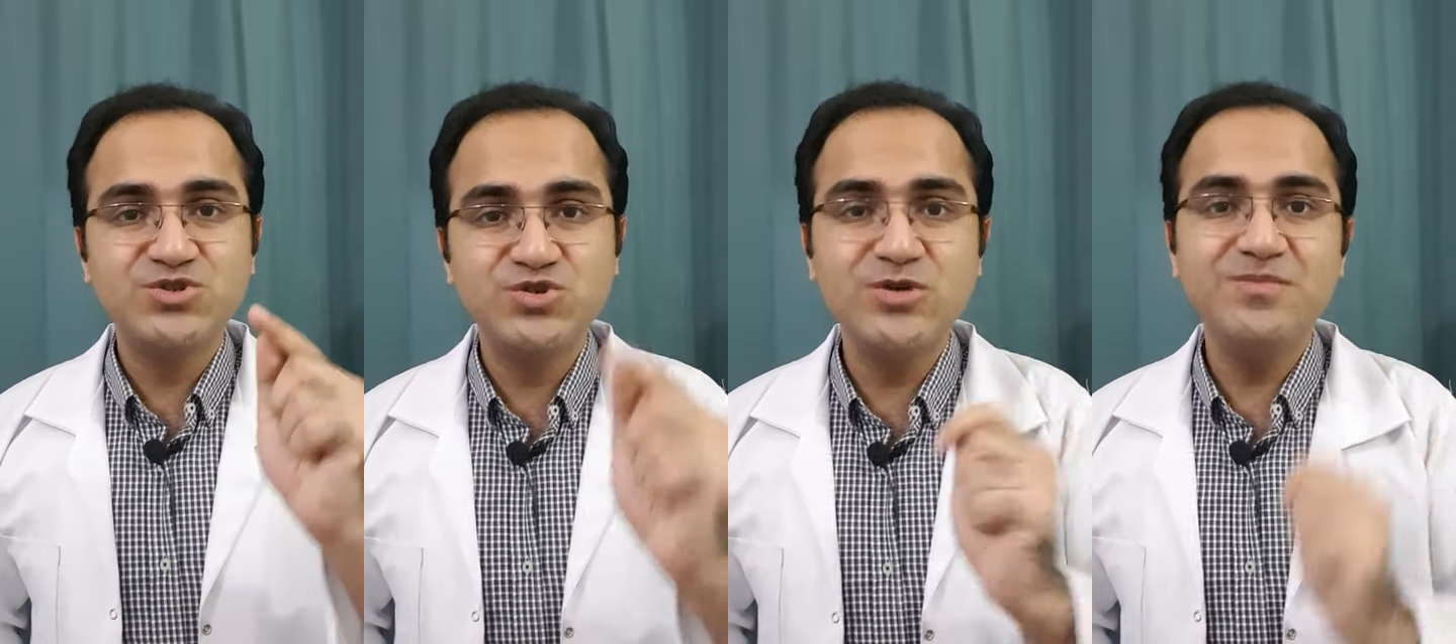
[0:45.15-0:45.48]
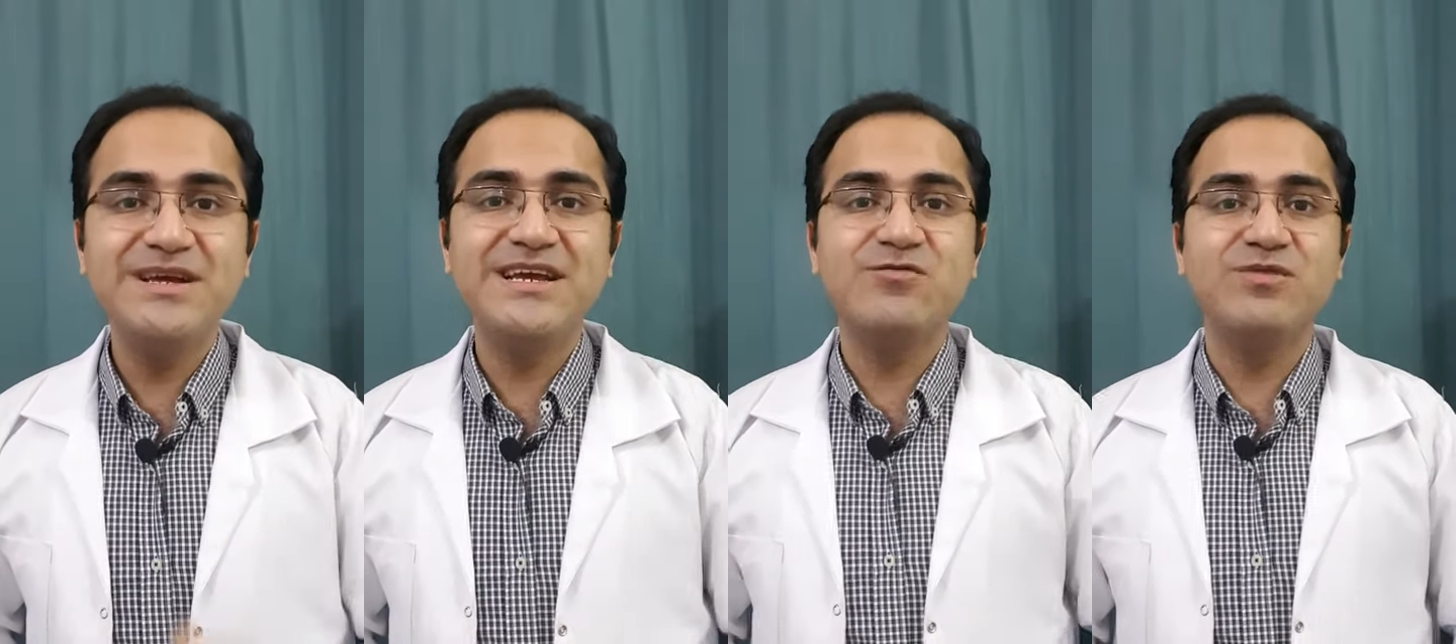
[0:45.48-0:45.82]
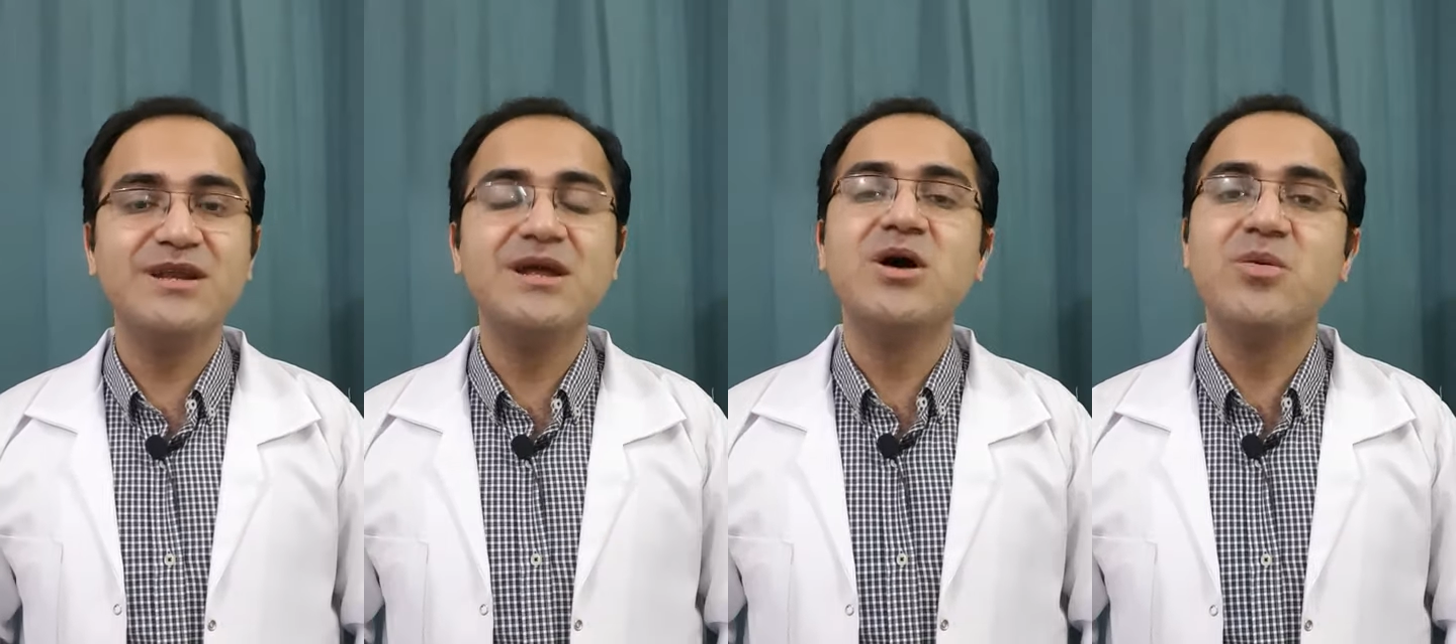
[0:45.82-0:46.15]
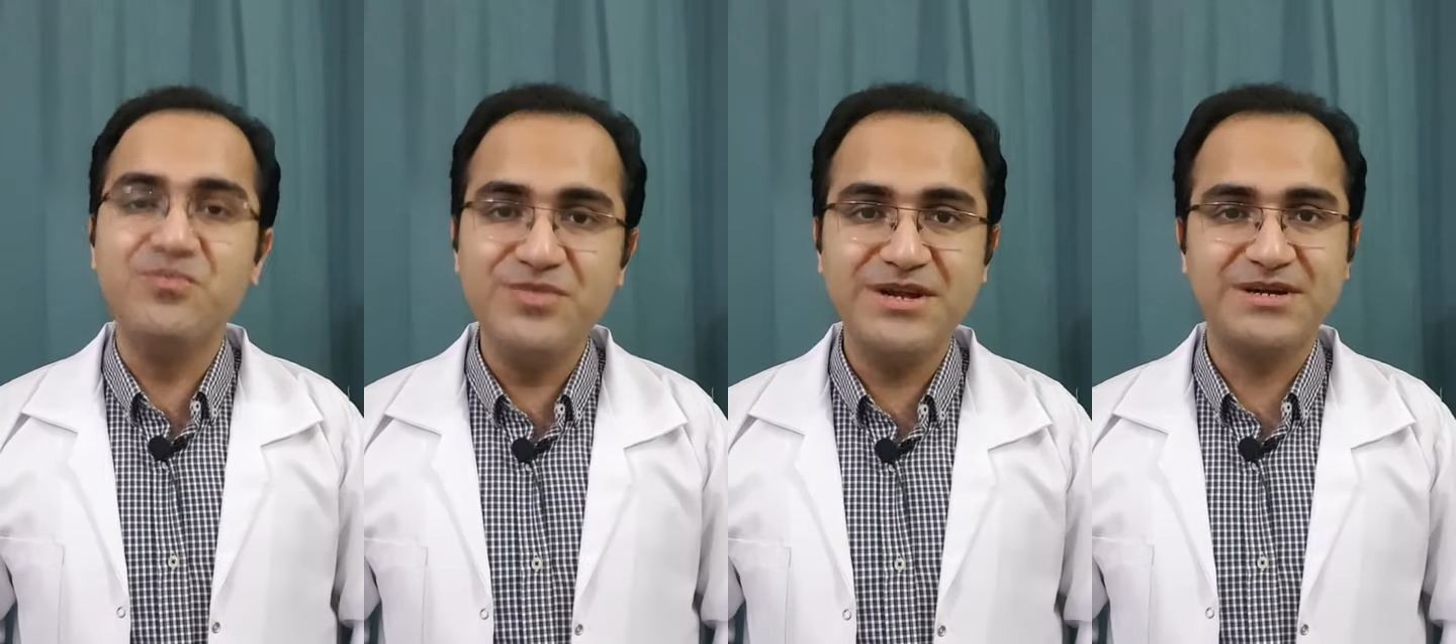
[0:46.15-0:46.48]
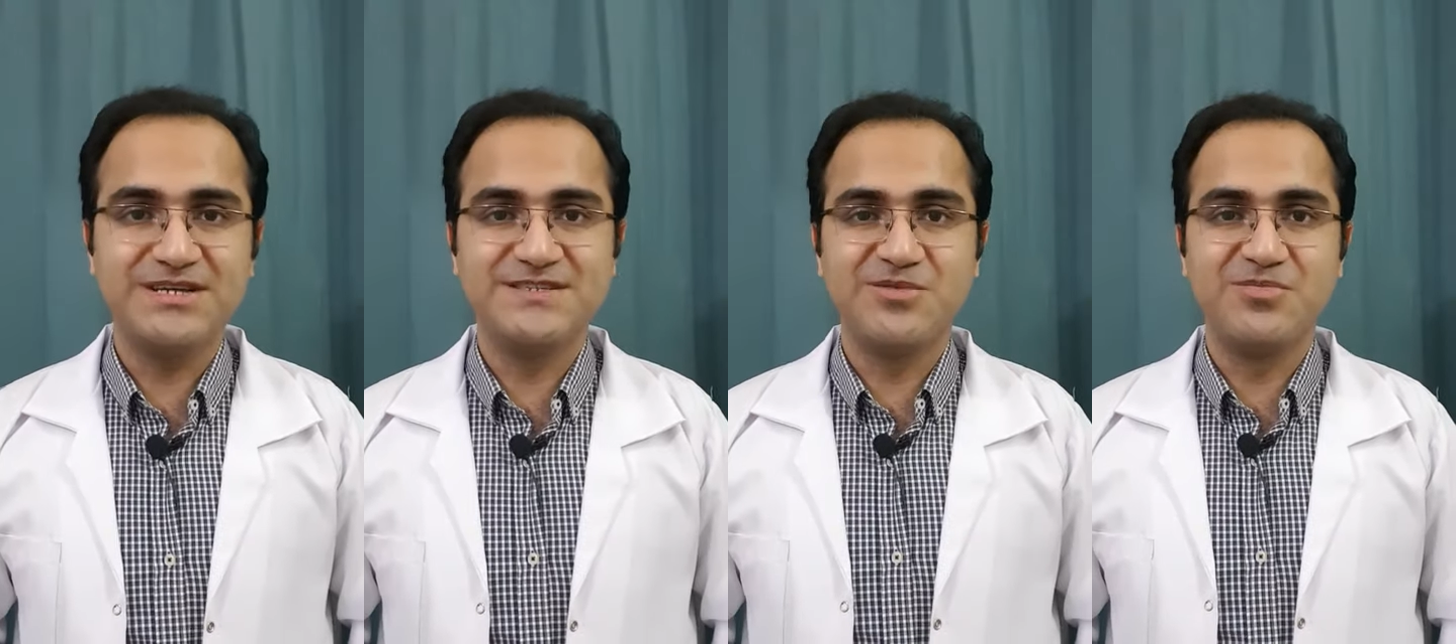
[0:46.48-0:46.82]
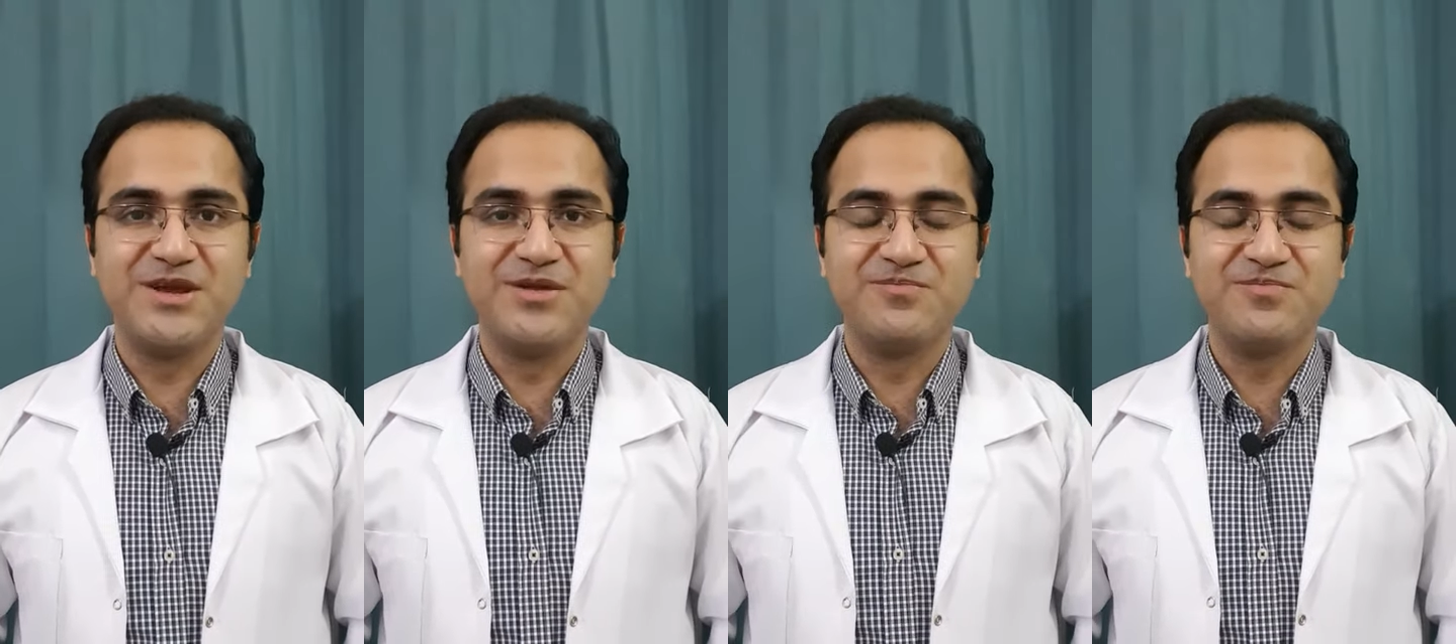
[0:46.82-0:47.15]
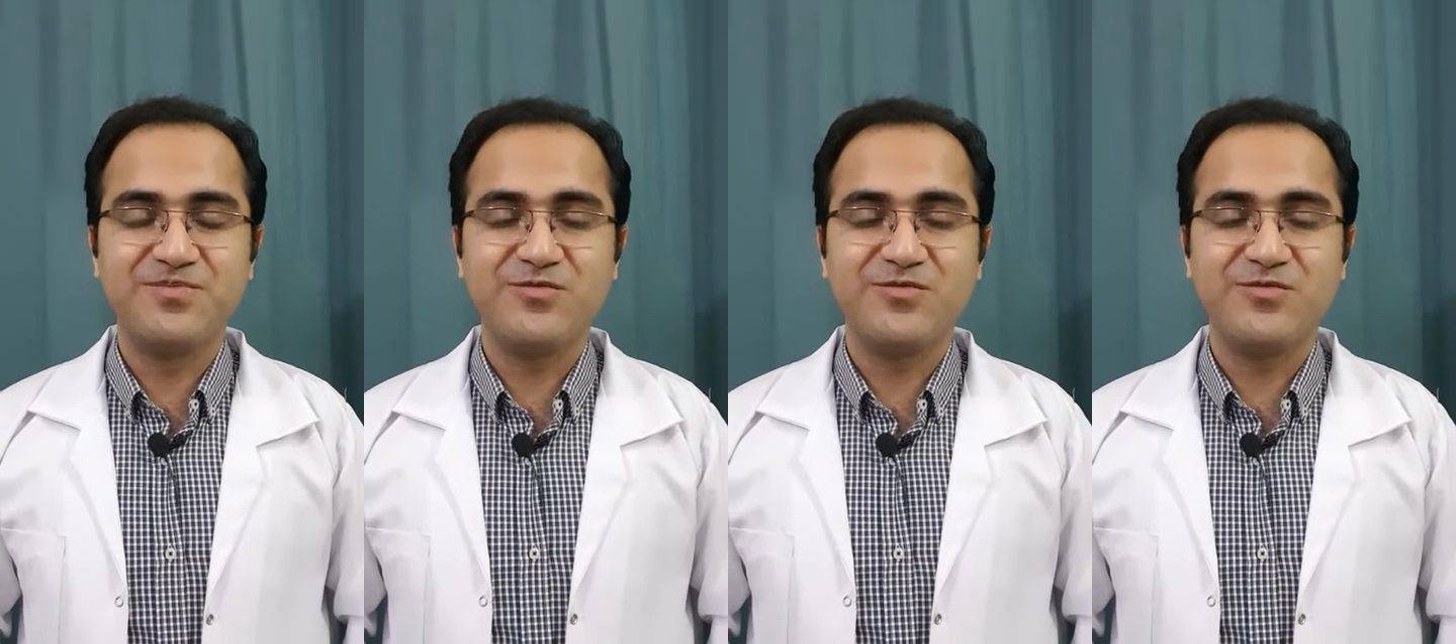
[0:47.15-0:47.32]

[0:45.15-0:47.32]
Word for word: should be given mirtazapine.